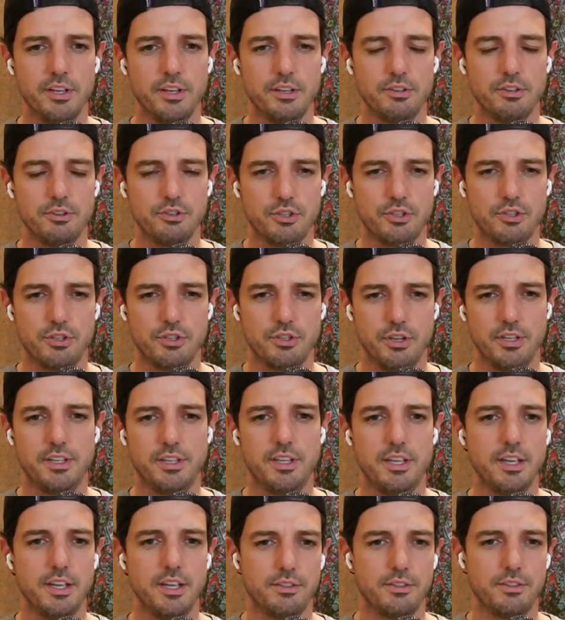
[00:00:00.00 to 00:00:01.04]
should
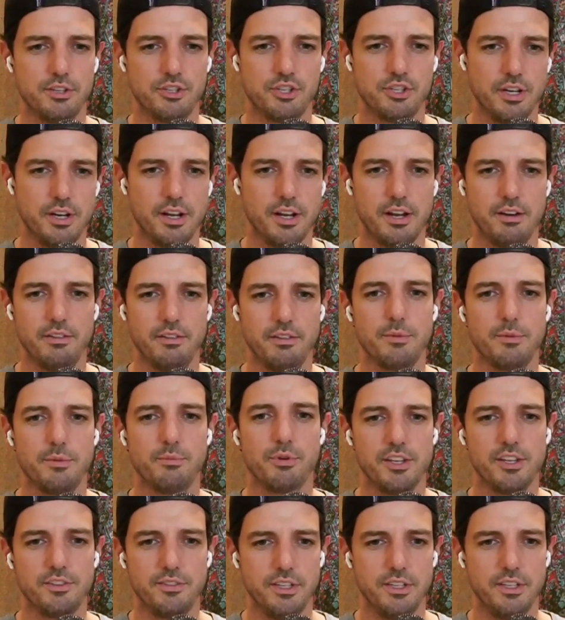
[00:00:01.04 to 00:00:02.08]
kick the shit out of like
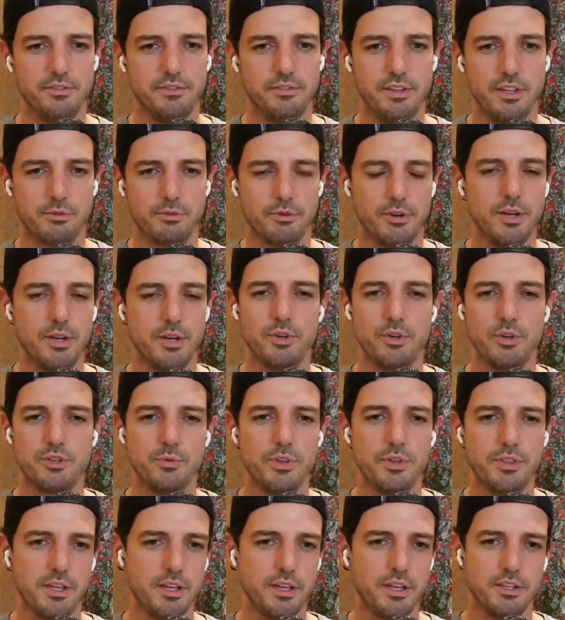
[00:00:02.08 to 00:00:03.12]
Price Feeds V3, which we
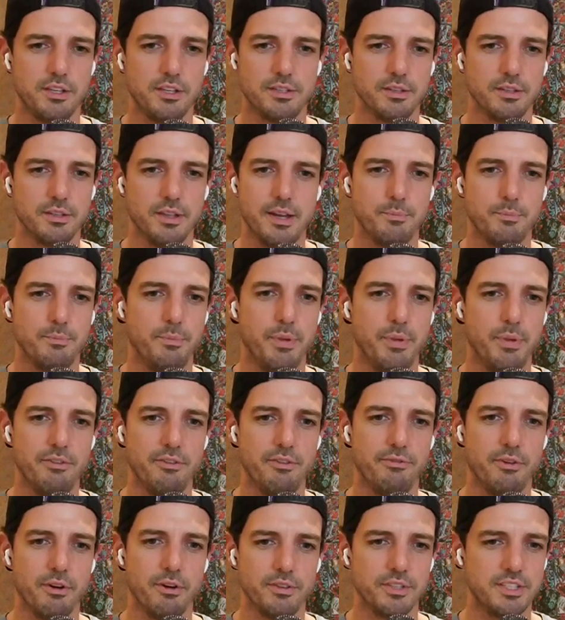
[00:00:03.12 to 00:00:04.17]
think is like by
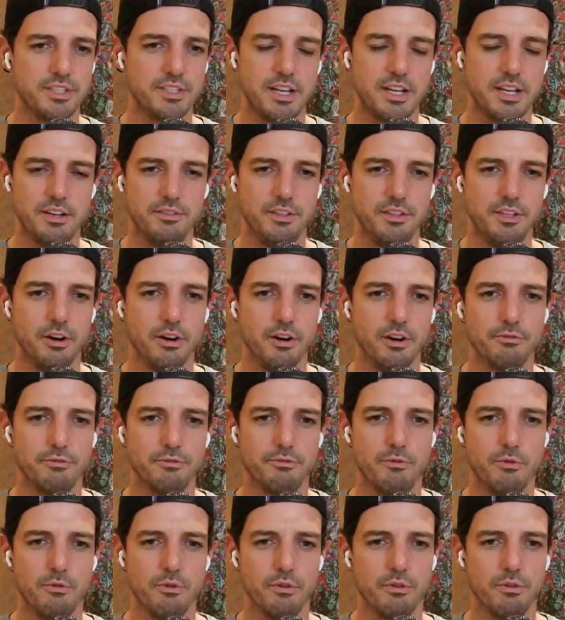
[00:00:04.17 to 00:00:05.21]
far the state of the art
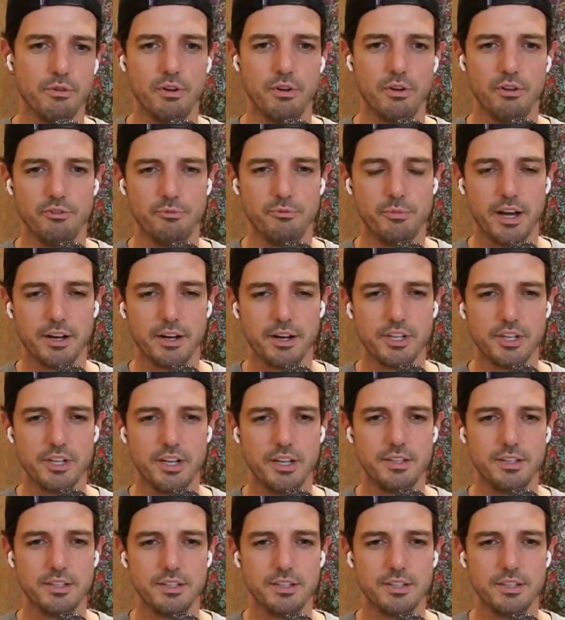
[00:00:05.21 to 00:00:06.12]
for all of blockchains.